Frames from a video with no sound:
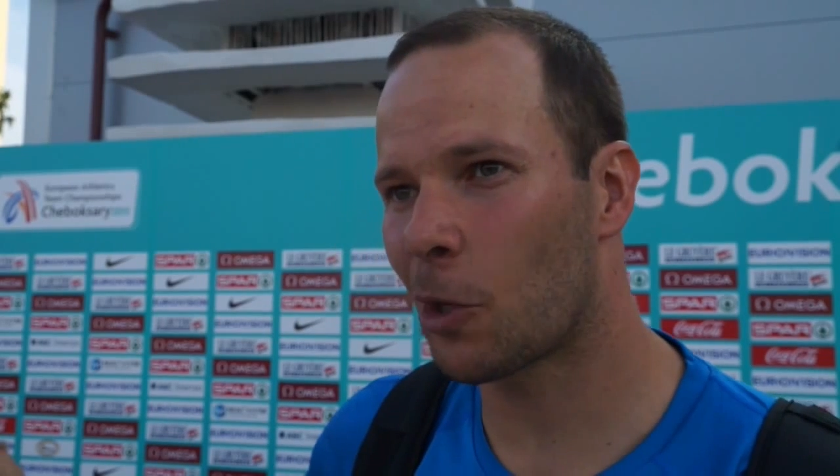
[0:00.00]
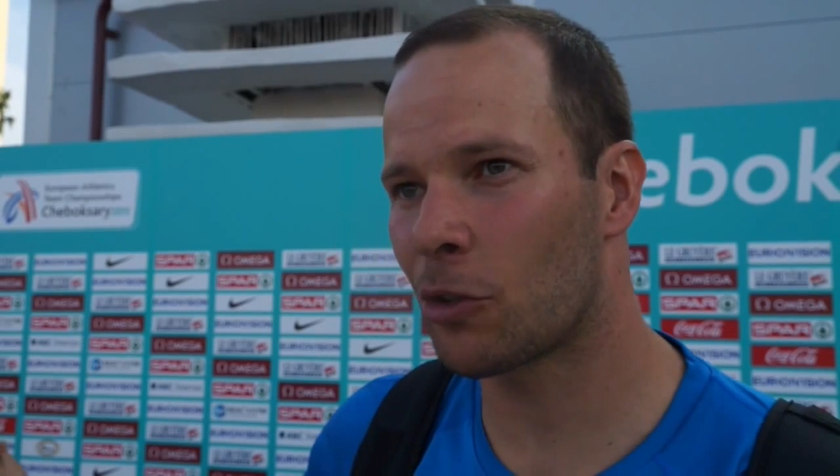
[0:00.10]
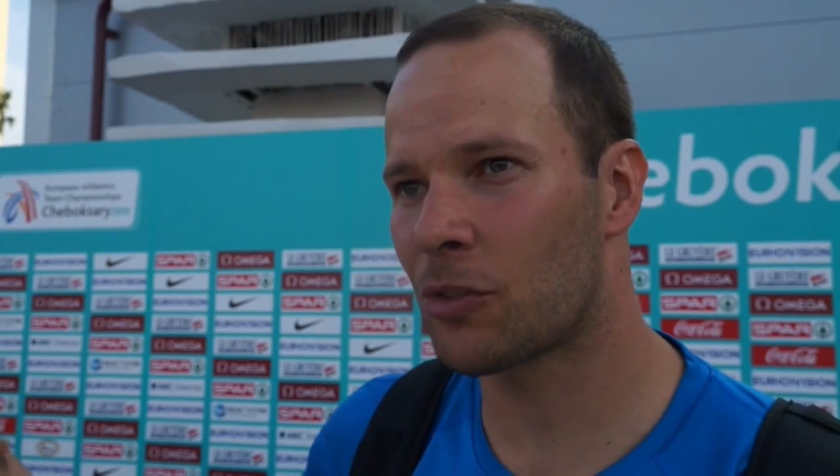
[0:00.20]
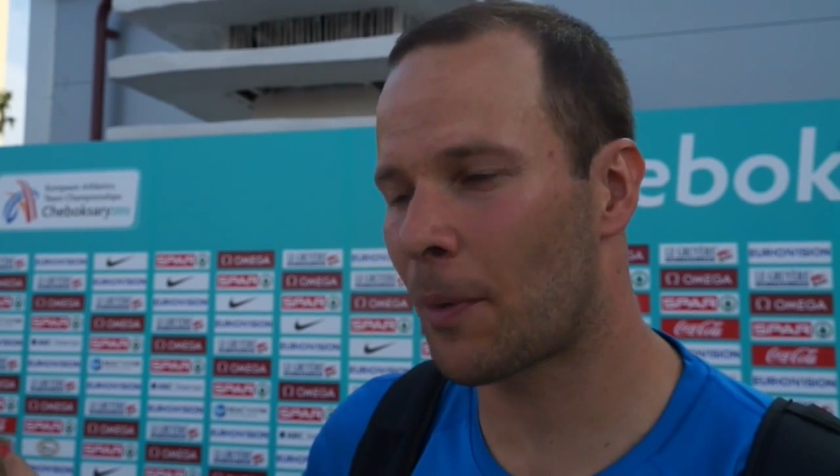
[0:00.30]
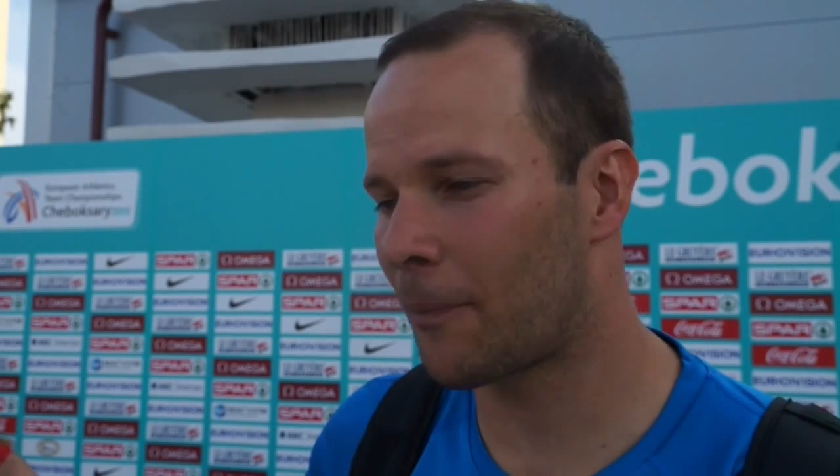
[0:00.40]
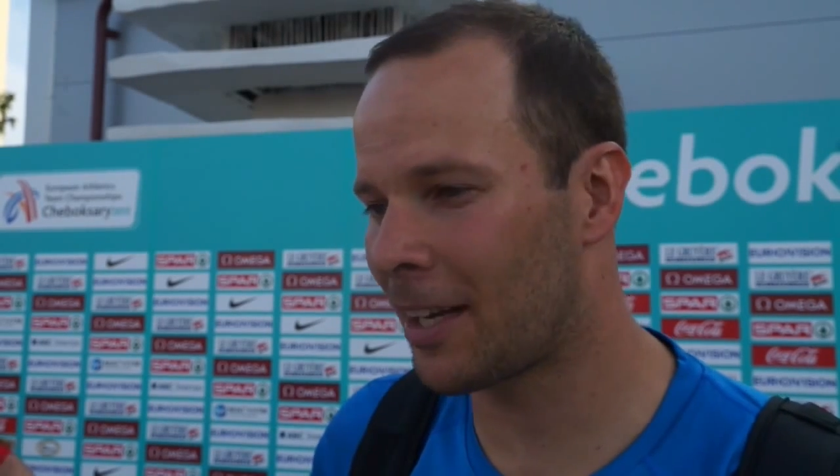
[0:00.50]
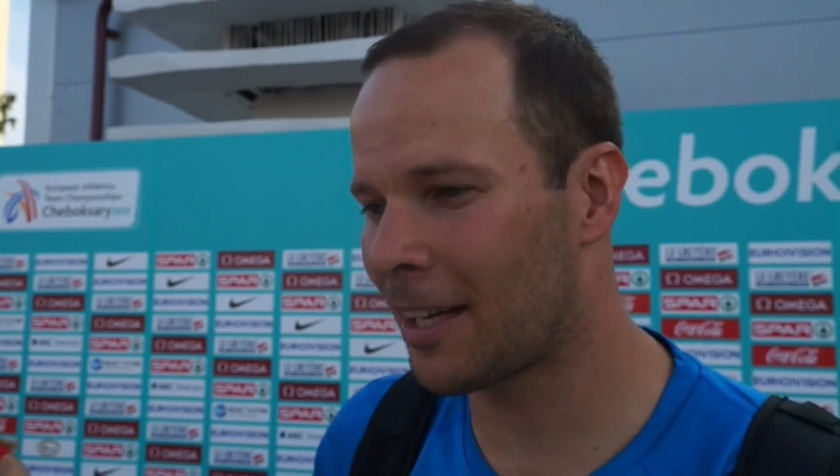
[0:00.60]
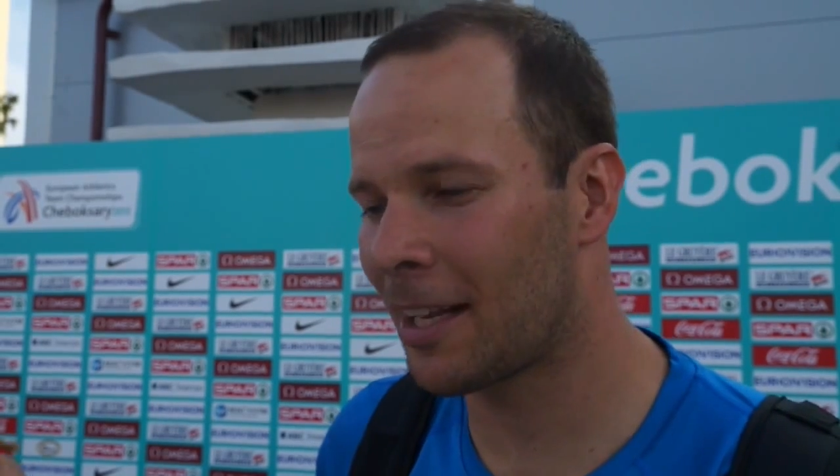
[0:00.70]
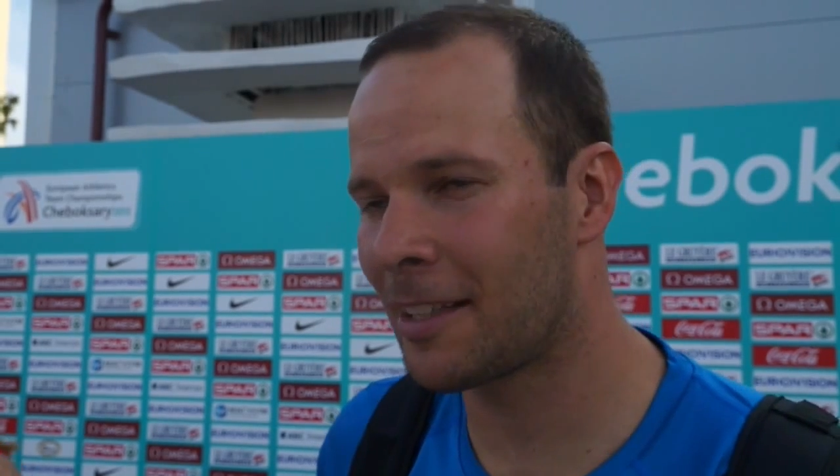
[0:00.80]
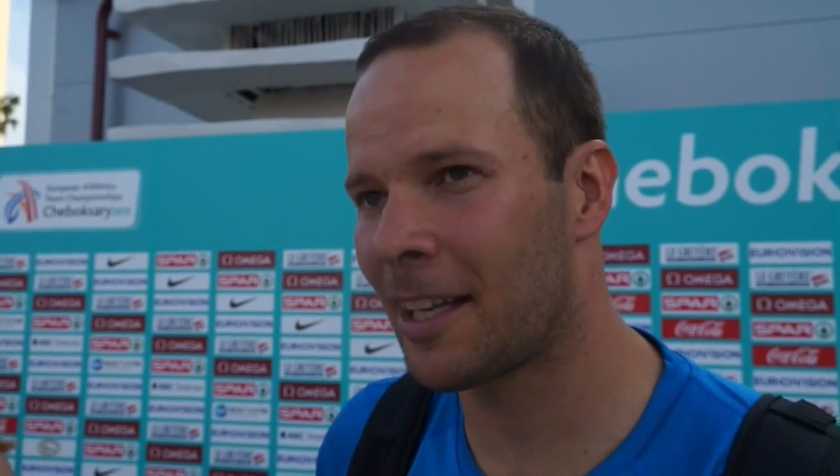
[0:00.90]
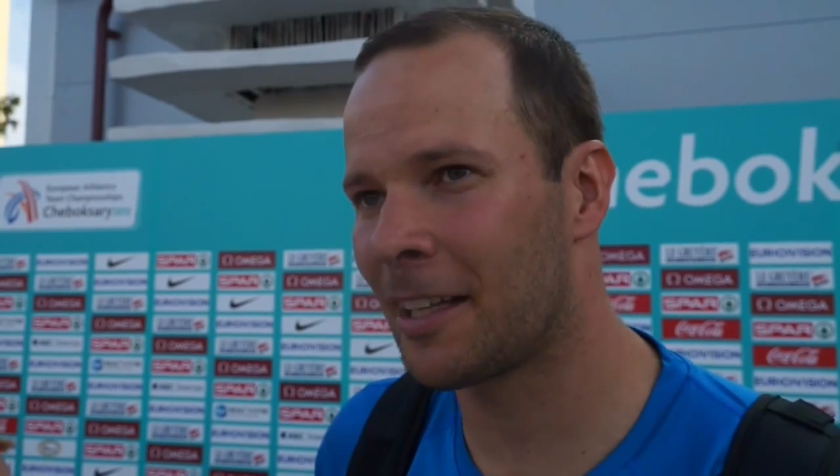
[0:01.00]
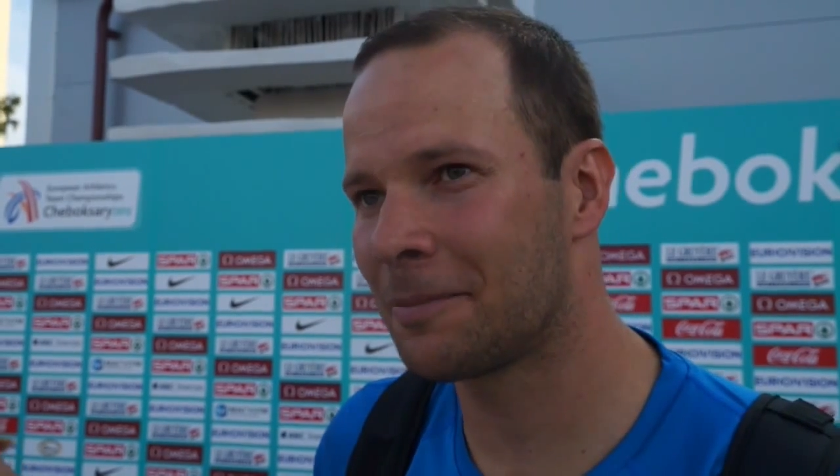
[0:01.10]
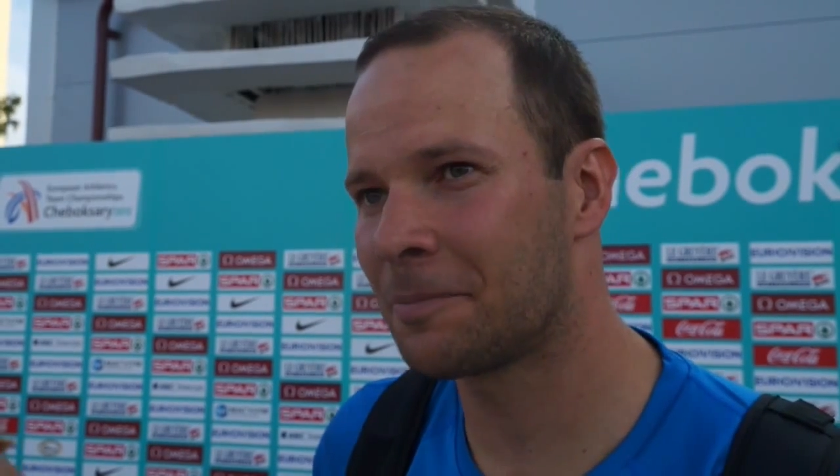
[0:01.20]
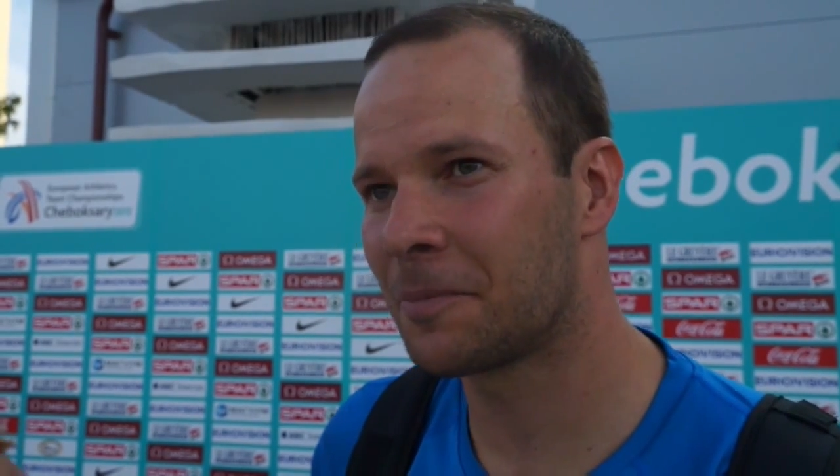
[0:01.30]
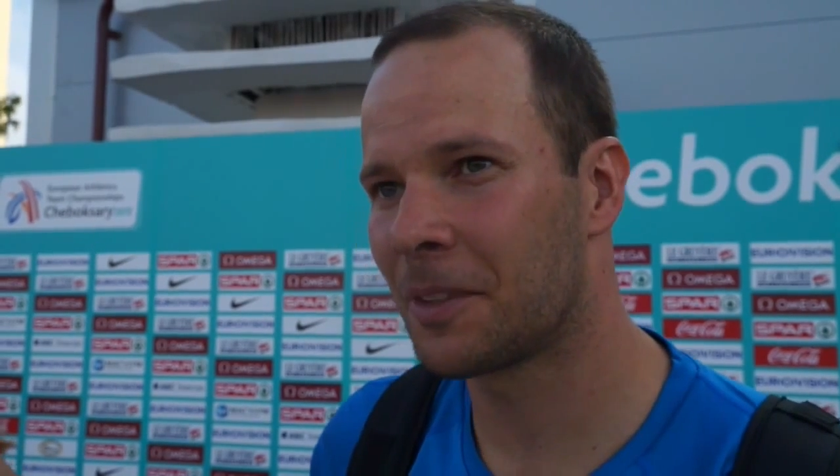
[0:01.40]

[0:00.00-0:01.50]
coach from Finland, and